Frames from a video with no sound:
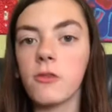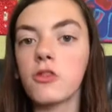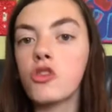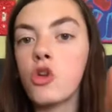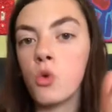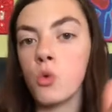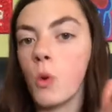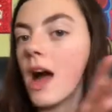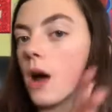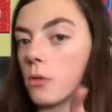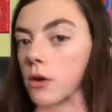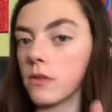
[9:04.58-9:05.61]
for 2
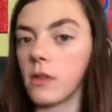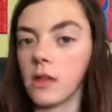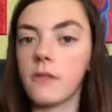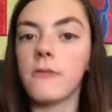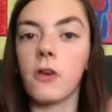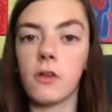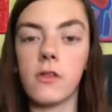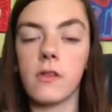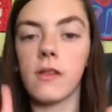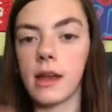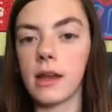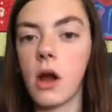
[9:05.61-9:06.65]
hours, like the first and
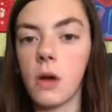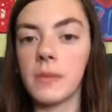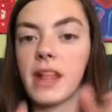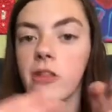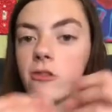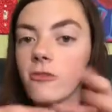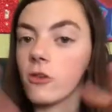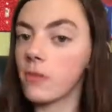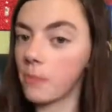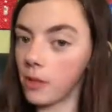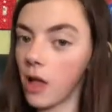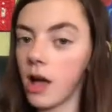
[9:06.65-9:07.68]
second hour, but that's your
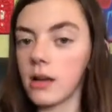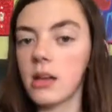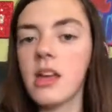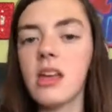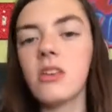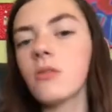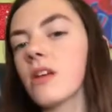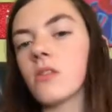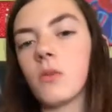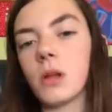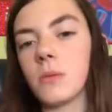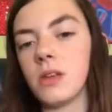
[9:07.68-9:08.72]
first block. You guys
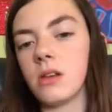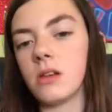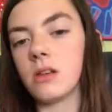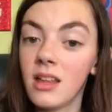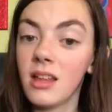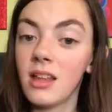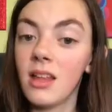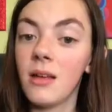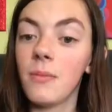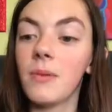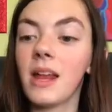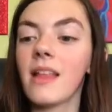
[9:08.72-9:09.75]
know what I mean.
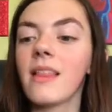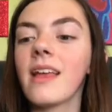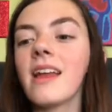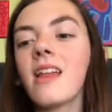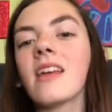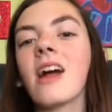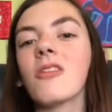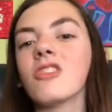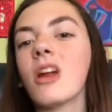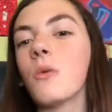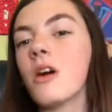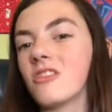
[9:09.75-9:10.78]
But I laid on the couch and
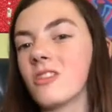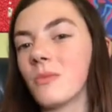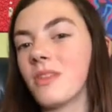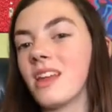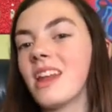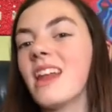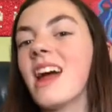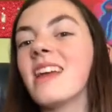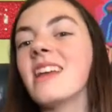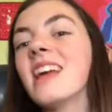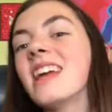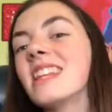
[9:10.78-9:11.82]
I watched something, and
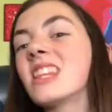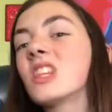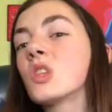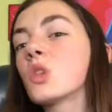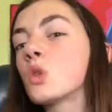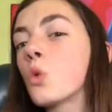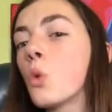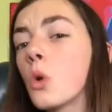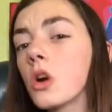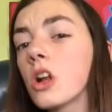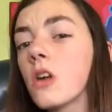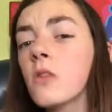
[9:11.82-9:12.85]
it sort